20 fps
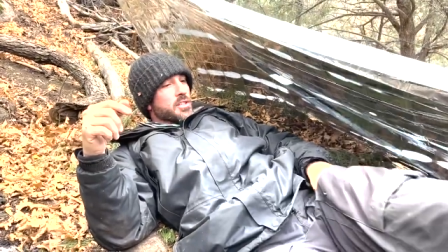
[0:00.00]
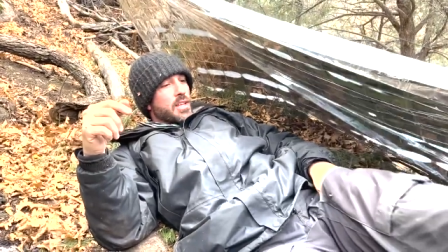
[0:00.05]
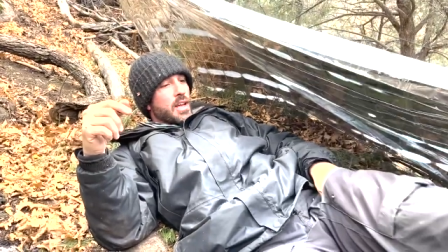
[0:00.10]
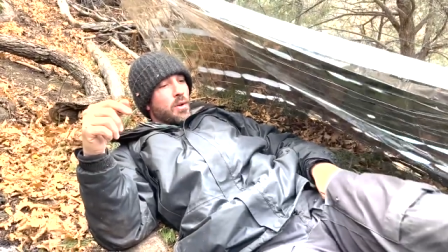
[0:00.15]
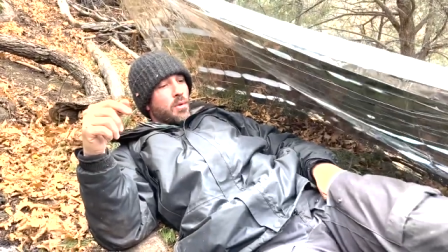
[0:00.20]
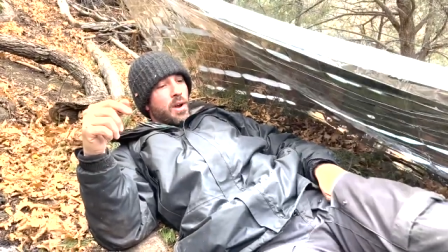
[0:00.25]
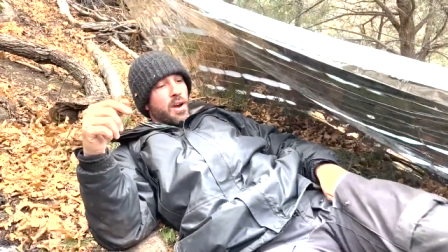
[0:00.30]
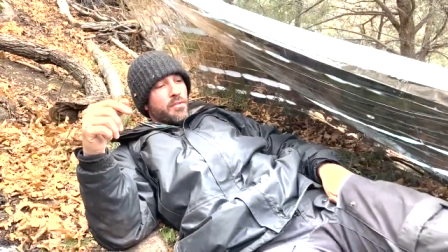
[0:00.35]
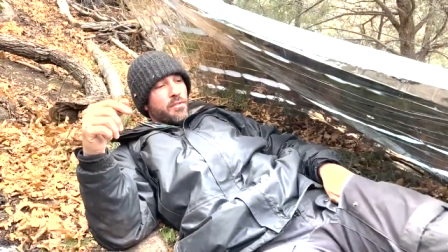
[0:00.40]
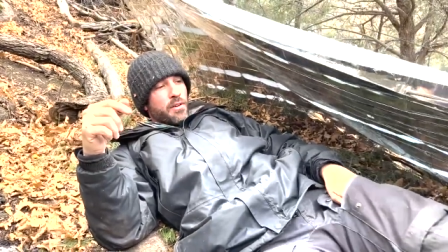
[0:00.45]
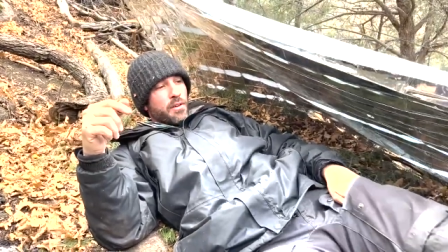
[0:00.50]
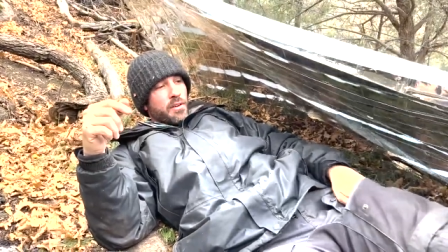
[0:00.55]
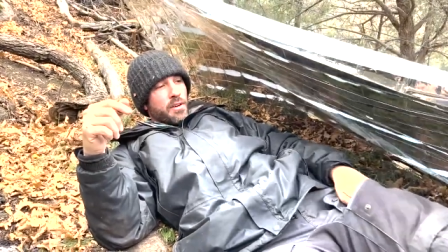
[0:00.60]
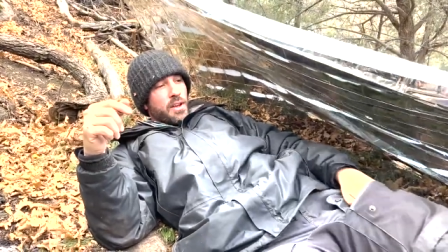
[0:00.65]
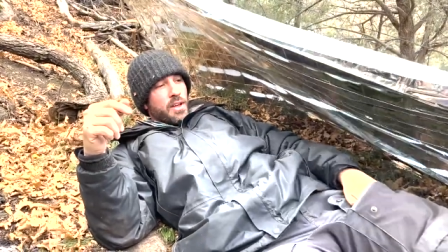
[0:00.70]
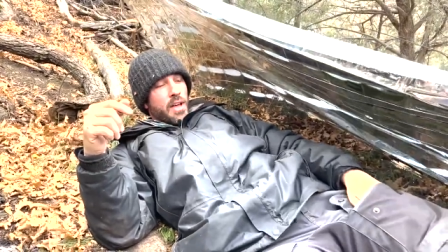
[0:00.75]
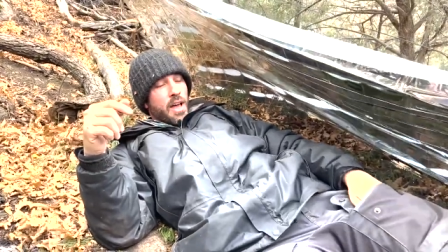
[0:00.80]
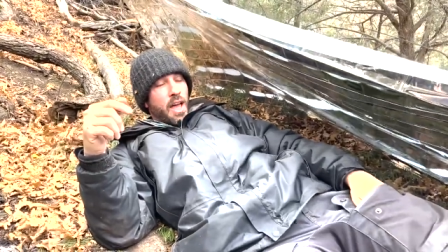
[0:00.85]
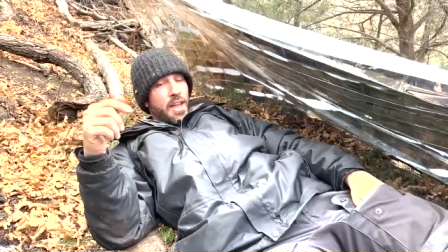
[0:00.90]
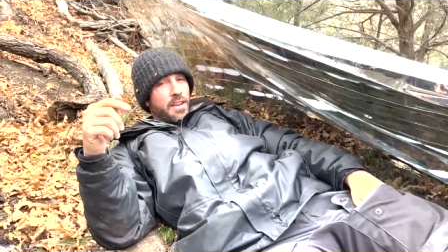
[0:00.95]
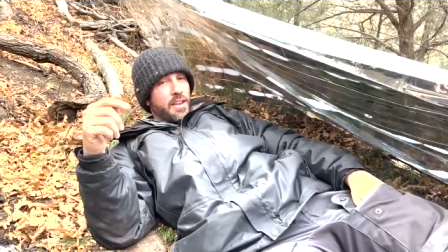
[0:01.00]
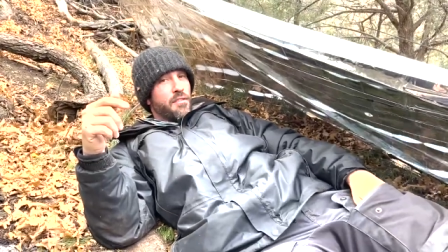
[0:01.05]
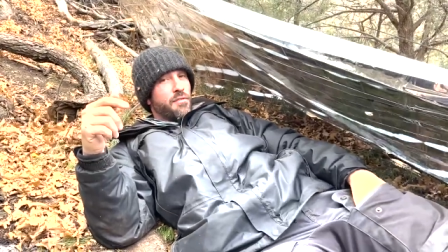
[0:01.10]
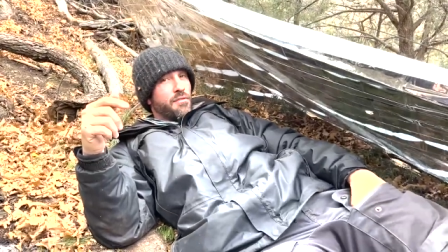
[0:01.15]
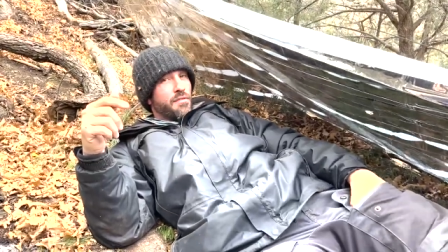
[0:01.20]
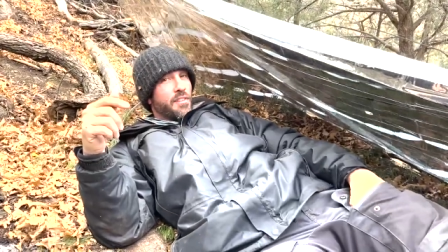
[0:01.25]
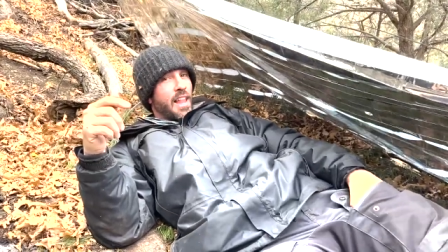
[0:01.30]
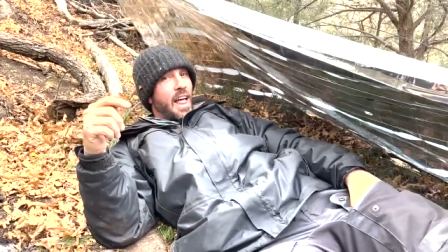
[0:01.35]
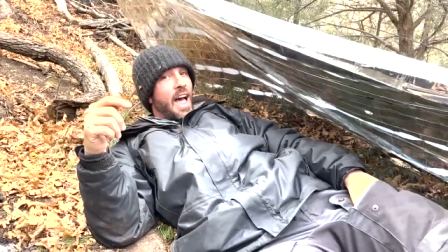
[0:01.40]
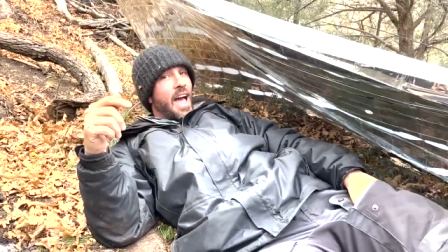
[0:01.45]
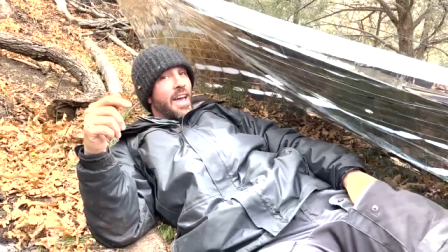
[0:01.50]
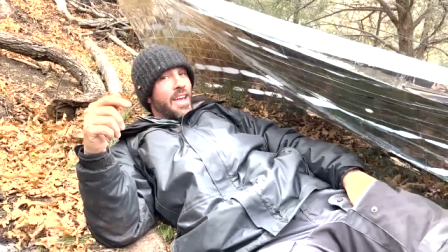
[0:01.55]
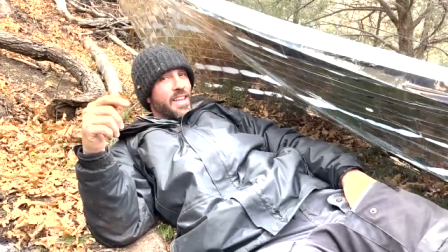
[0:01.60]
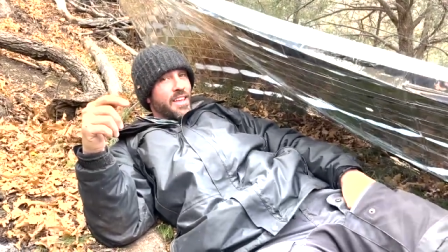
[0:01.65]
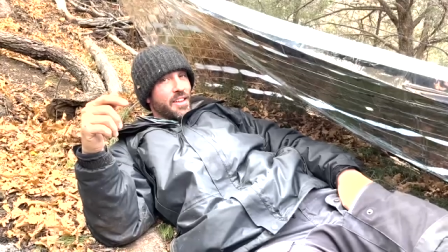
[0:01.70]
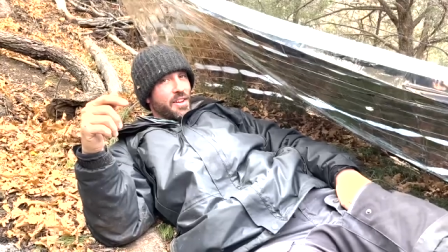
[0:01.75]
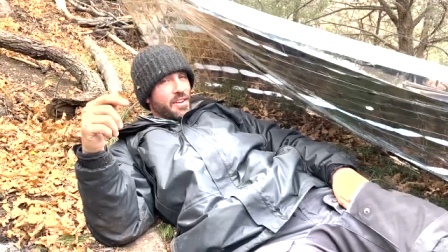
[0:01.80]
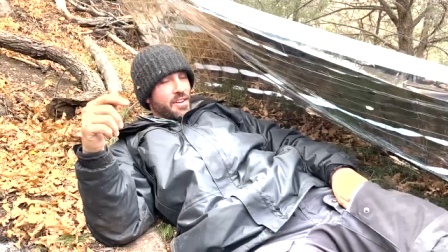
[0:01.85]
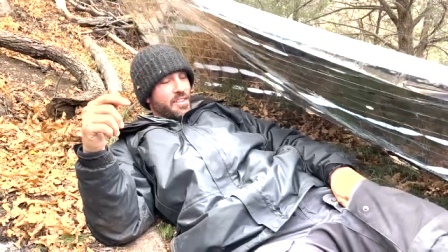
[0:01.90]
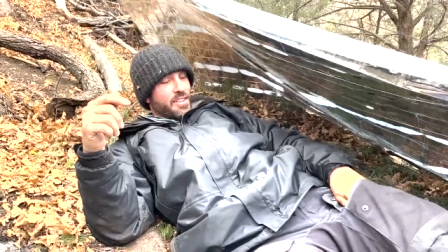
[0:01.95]
However, I did fly
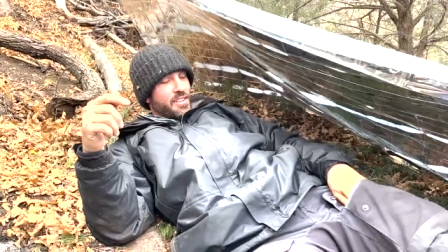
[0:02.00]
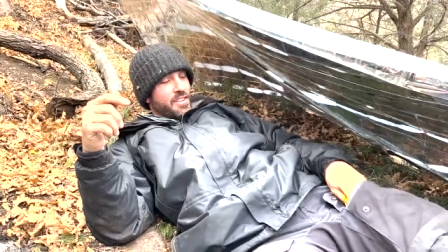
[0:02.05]
here.